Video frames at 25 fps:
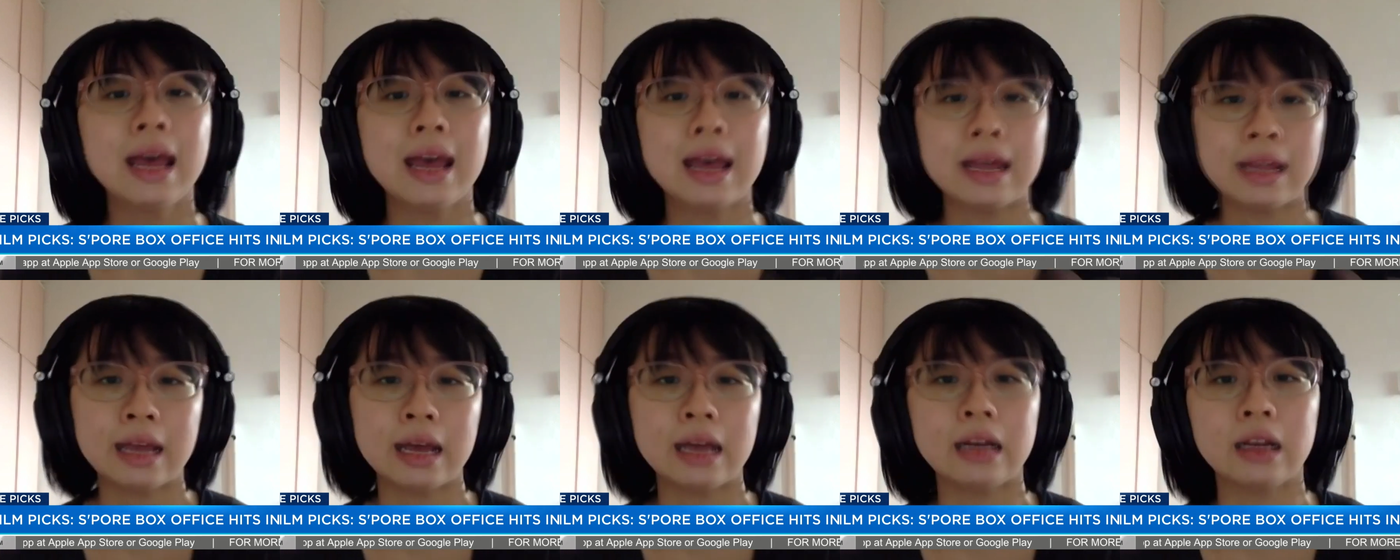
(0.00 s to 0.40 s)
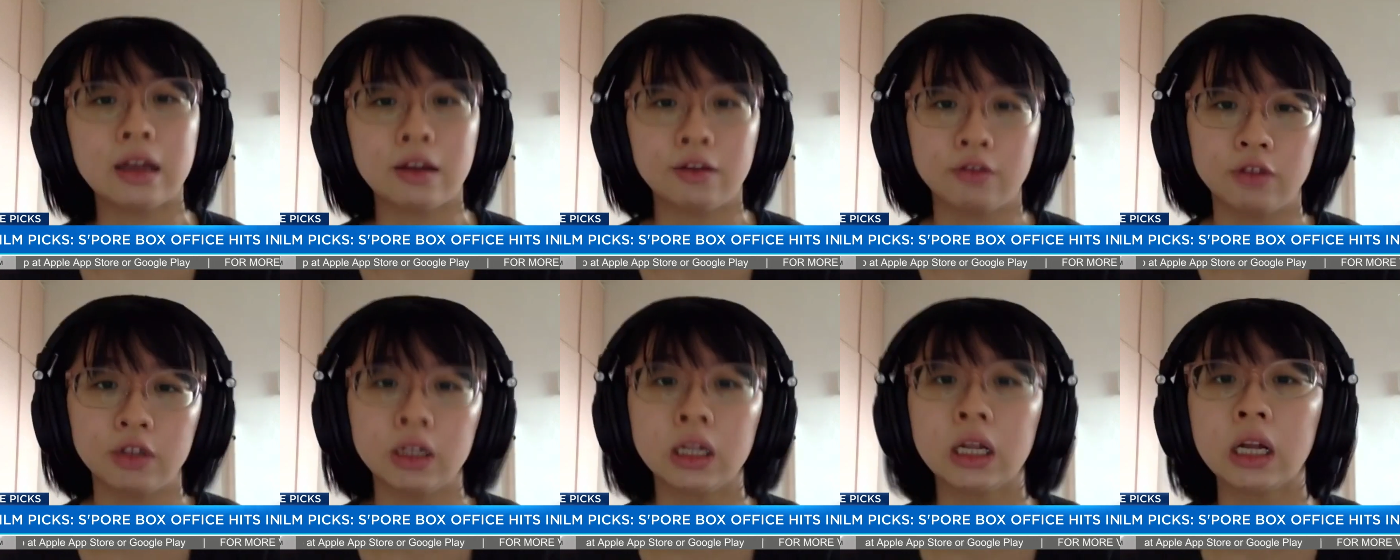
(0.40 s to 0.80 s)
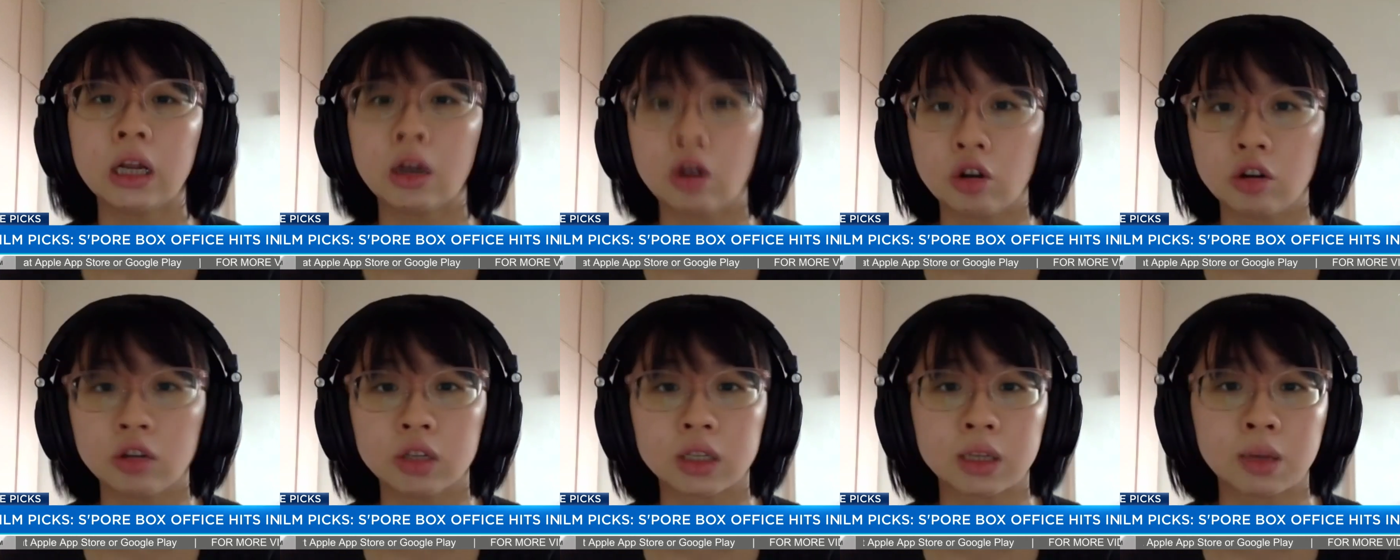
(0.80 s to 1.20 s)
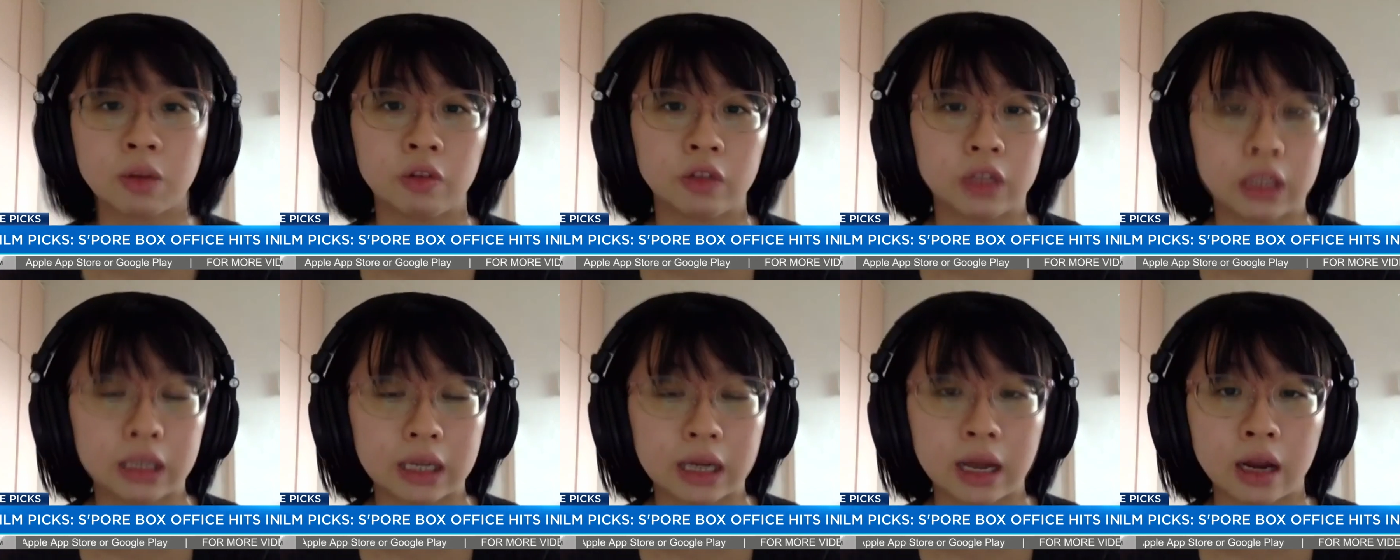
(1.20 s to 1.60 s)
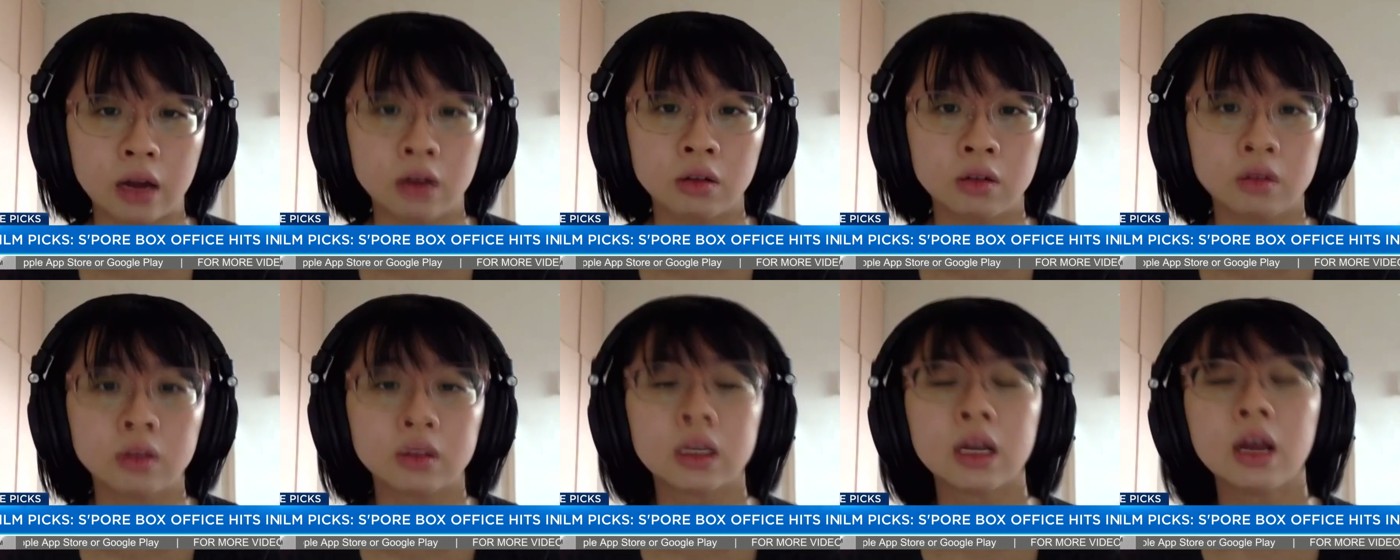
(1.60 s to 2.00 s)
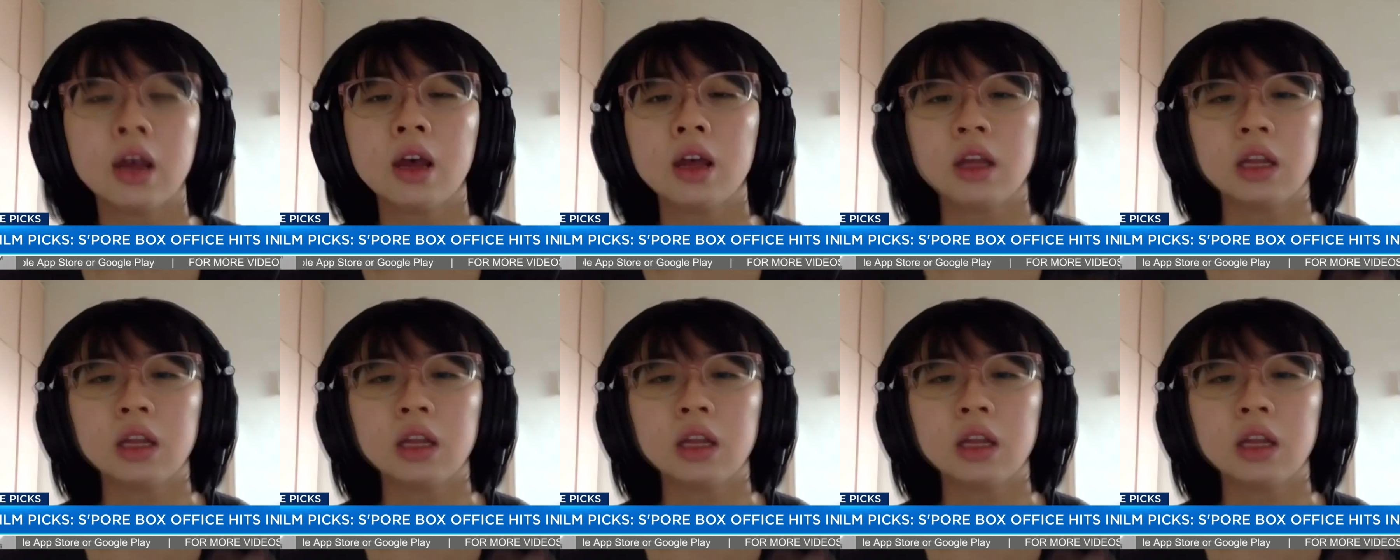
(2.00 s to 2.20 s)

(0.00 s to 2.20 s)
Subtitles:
And that definitely hurt some of the titles.